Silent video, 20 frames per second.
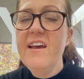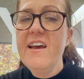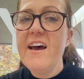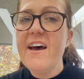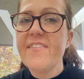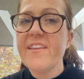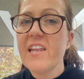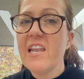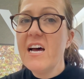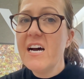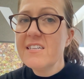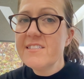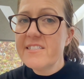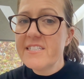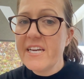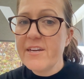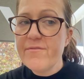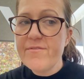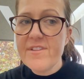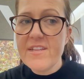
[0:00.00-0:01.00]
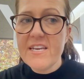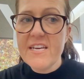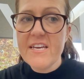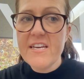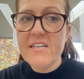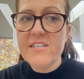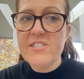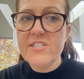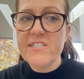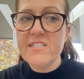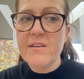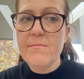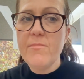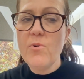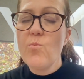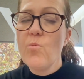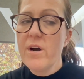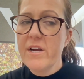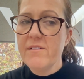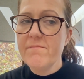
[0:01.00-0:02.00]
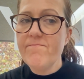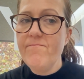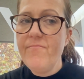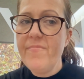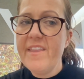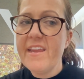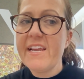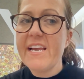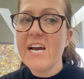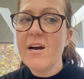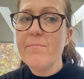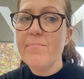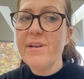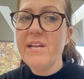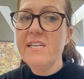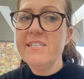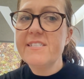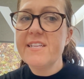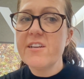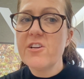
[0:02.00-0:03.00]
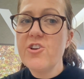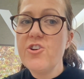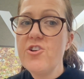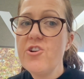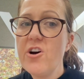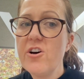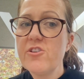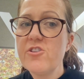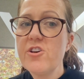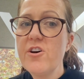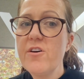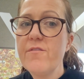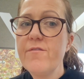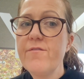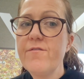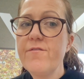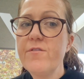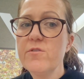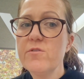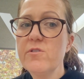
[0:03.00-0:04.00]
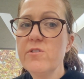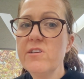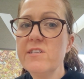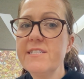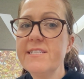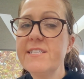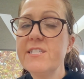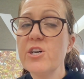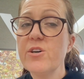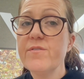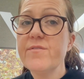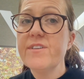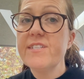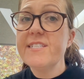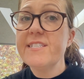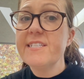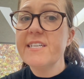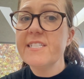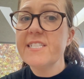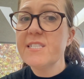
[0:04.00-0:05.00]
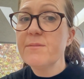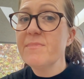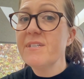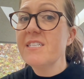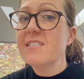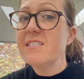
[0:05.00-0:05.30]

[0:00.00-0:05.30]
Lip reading: And the last date for the year, December 1. Companies that are not full self-assessment